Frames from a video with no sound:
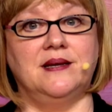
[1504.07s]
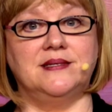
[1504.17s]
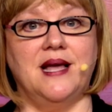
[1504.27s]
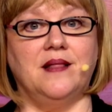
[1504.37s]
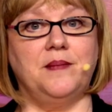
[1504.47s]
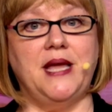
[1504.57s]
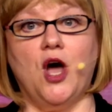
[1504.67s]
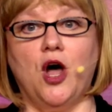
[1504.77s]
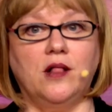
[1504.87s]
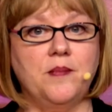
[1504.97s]
telling me
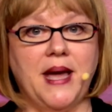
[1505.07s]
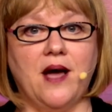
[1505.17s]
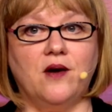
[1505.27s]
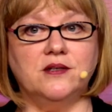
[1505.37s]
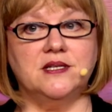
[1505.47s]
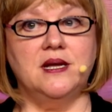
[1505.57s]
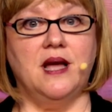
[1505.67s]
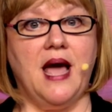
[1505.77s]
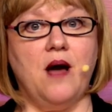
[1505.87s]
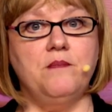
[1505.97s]
all about
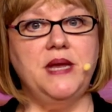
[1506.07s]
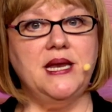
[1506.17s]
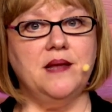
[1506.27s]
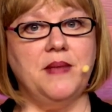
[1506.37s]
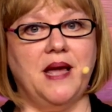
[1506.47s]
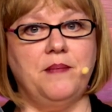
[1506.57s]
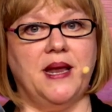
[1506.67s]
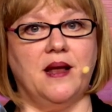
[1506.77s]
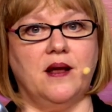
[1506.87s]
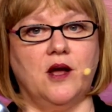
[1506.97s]
how Medium had
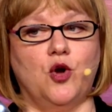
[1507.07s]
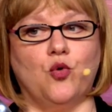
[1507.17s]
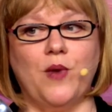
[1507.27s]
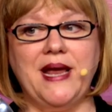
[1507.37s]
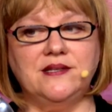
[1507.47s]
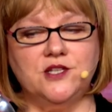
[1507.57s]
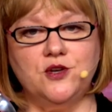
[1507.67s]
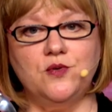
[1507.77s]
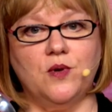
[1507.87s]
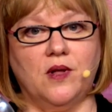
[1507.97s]
been a great
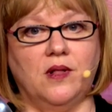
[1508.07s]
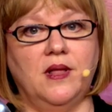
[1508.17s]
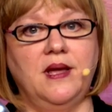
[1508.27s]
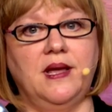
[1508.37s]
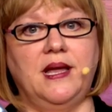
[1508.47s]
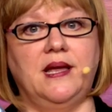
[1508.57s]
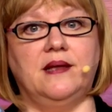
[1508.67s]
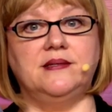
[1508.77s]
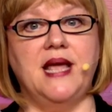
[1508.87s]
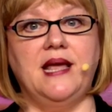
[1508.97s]
tool
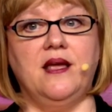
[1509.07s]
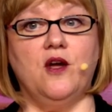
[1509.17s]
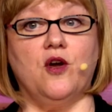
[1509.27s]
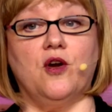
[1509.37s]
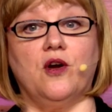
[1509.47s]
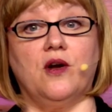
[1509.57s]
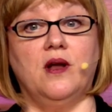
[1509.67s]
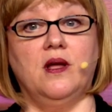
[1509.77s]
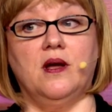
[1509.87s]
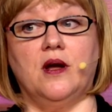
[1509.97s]
in taking her
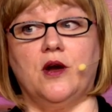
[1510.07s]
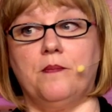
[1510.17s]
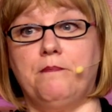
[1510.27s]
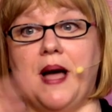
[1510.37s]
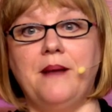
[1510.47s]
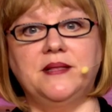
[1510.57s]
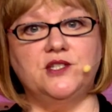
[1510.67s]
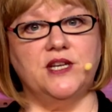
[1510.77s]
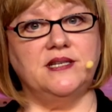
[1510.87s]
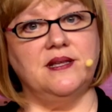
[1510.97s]

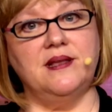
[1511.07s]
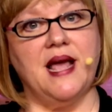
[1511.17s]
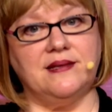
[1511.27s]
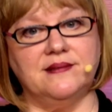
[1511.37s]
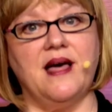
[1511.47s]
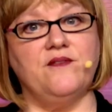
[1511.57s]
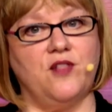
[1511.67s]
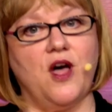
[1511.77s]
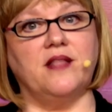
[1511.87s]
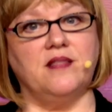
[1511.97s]
publishing to the next
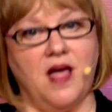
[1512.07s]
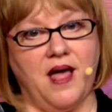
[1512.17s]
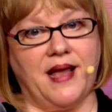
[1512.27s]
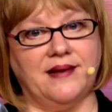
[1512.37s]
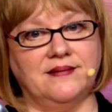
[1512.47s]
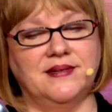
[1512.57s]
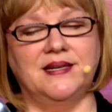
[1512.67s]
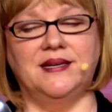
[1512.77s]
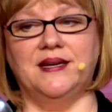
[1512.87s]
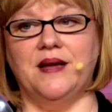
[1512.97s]
level online.
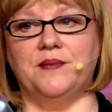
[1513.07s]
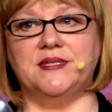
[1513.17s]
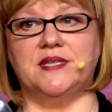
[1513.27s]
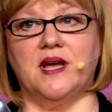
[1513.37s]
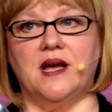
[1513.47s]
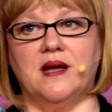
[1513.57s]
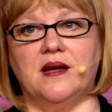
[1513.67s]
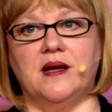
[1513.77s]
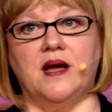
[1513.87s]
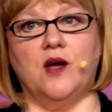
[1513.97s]
It was
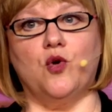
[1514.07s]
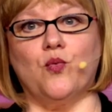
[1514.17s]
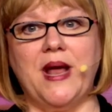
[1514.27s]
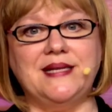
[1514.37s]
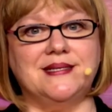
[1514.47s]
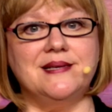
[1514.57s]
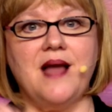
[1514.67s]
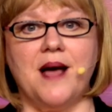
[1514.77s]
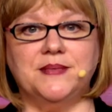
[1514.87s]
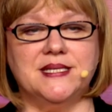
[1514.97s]
a great
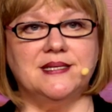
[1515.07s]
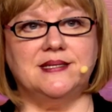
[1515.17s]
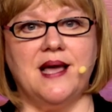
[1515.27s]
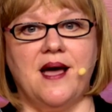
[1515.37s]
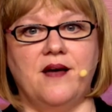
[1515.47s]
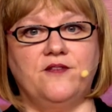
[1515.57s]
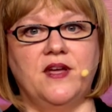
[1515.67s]
synopsis of,